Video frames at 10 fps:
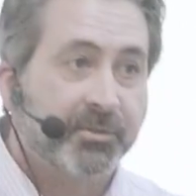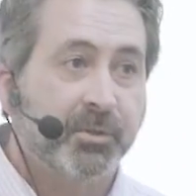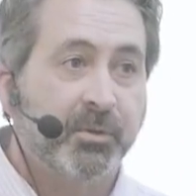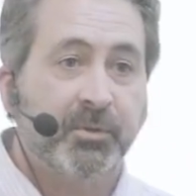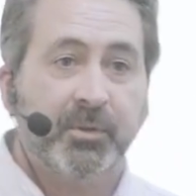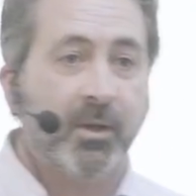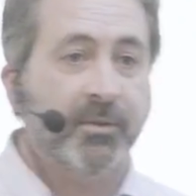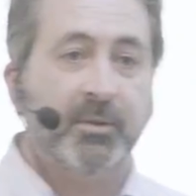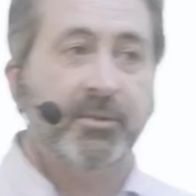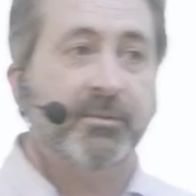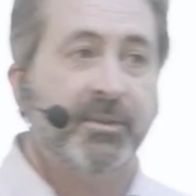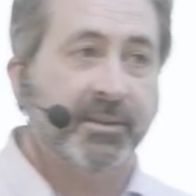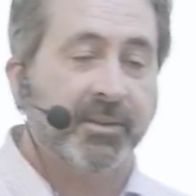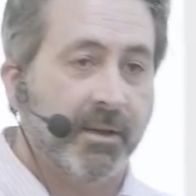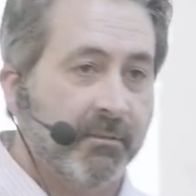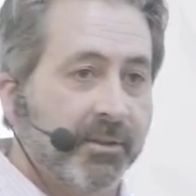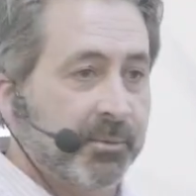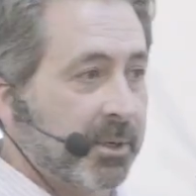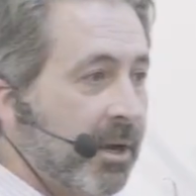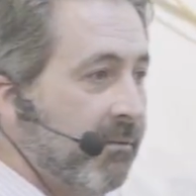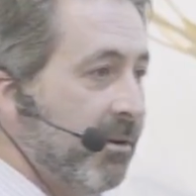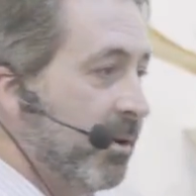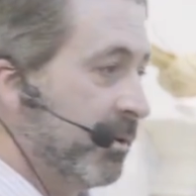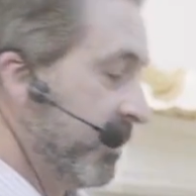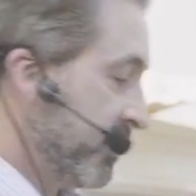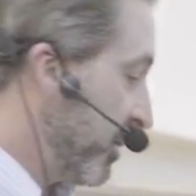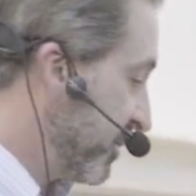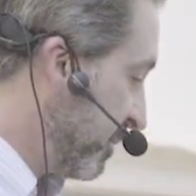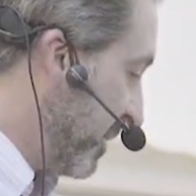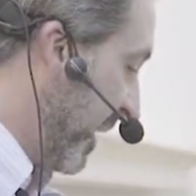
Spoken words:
shoes, all sorts of things out of this recovered ocean